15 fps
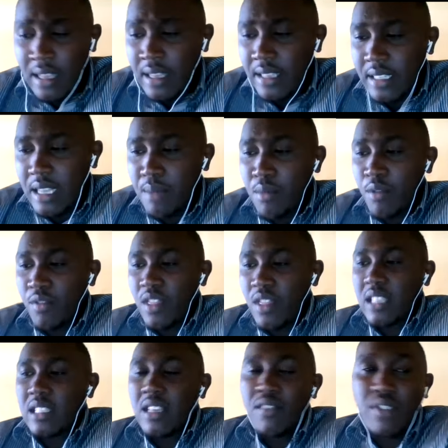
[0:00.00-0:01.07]
some of the
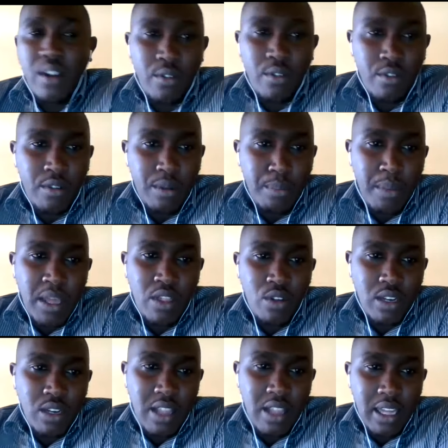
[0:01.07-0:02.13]
several
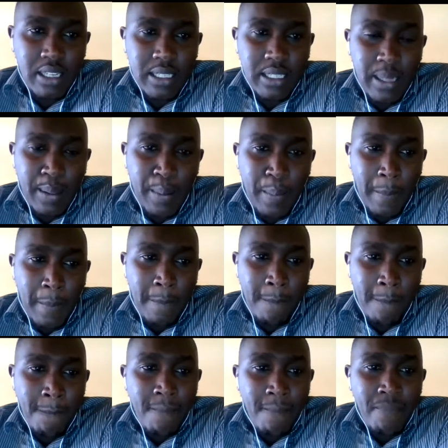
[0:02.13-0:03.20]
methods that um,
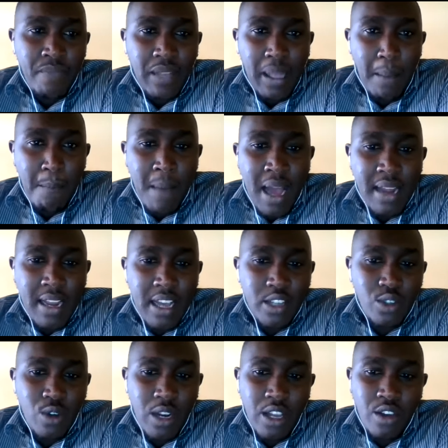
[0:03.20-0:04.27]
man
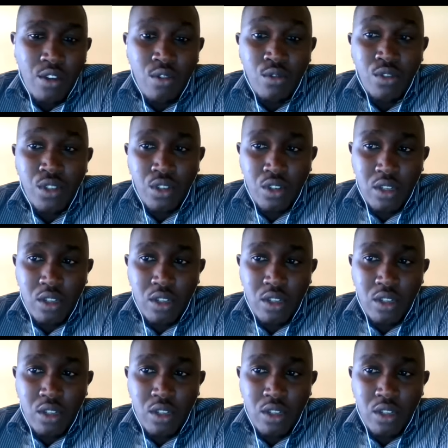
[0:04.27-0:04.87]
actually used